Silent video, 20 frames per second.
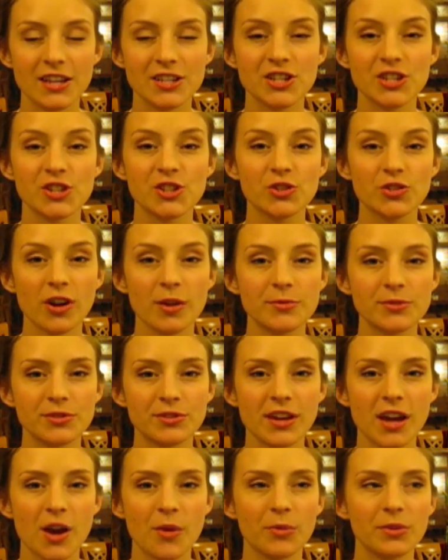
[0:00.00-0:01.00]
and she scrubs you
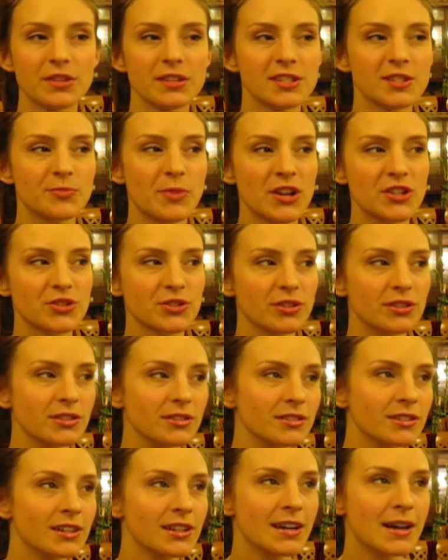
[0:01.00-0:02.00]
down with this
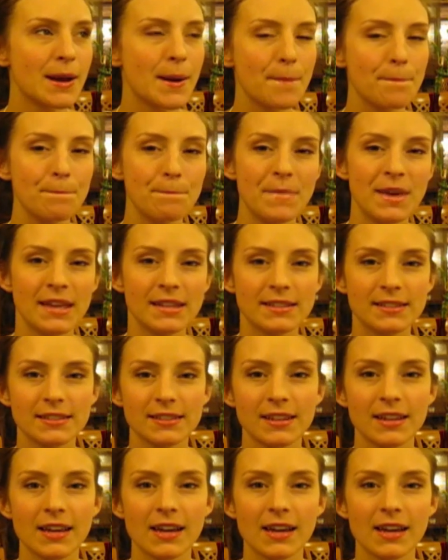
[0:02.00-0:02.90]
special mitt.